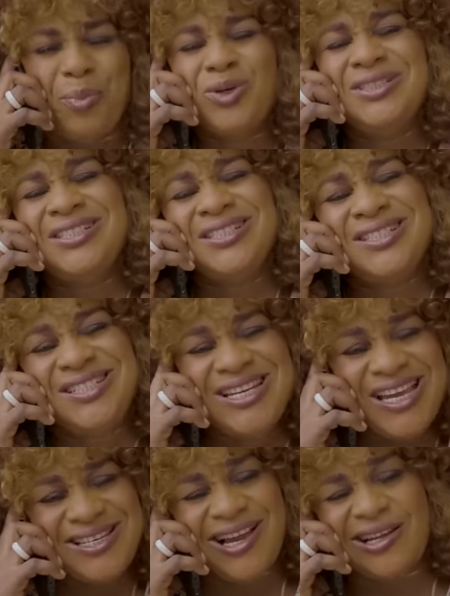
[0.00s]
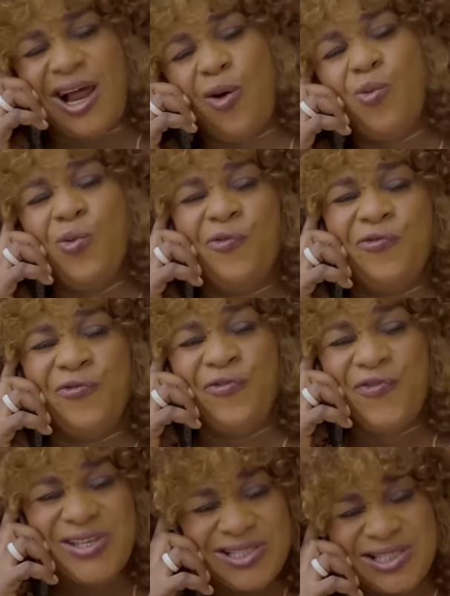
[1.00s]
But the day that I will
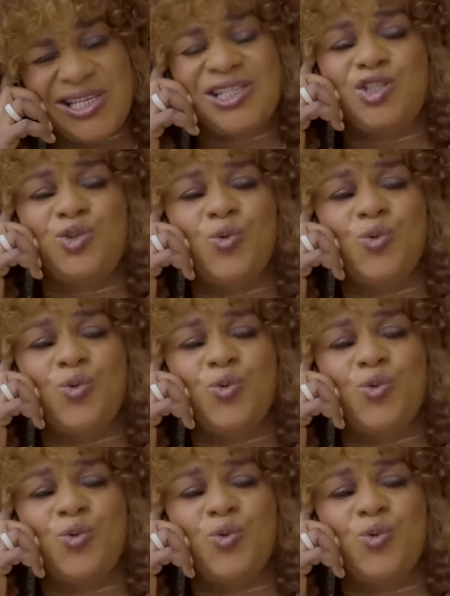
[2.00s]
visit